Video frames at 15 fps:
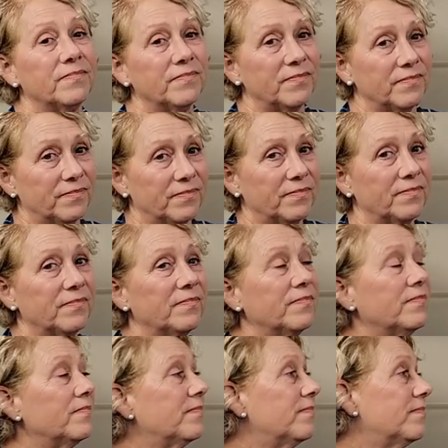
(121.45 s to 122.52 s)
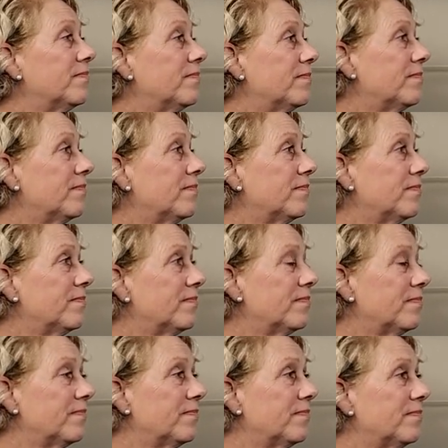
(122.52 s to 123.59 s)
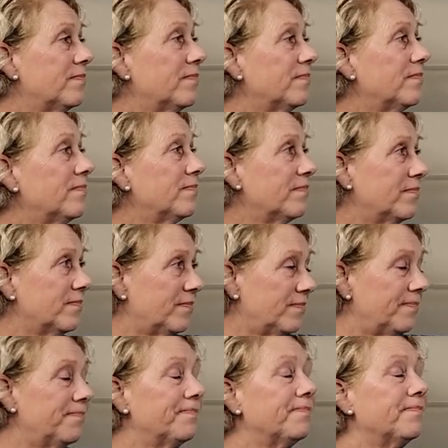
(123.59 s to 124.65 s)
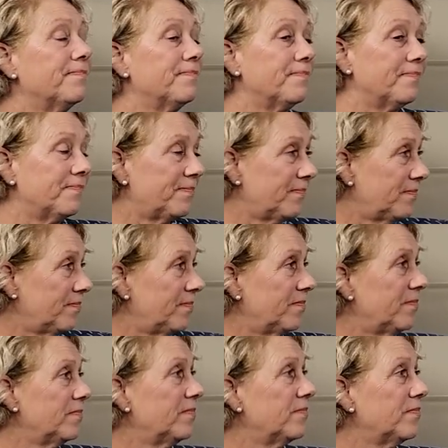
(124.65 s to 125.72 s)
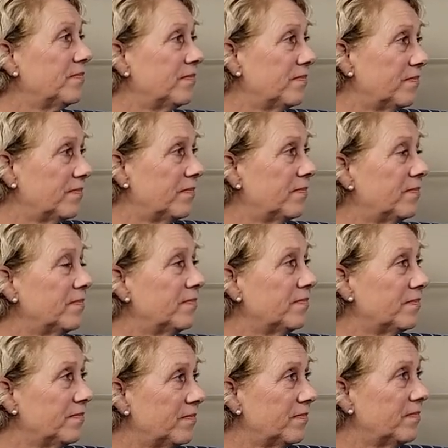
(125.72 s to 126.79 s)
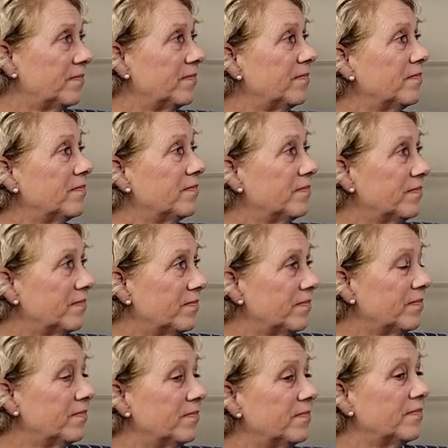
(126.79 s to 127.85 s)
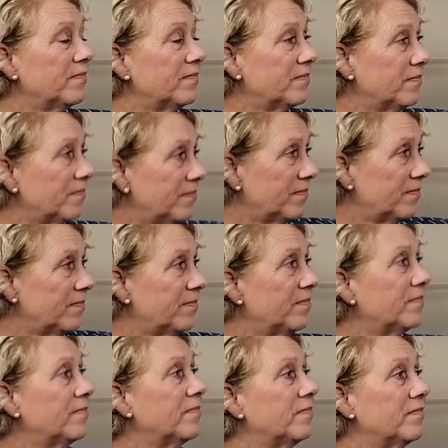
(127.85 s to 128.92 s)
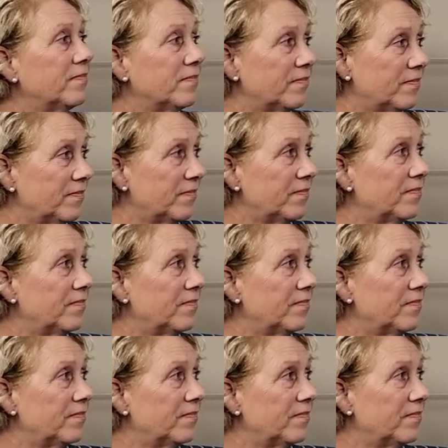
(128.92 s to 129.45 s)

(not speaking)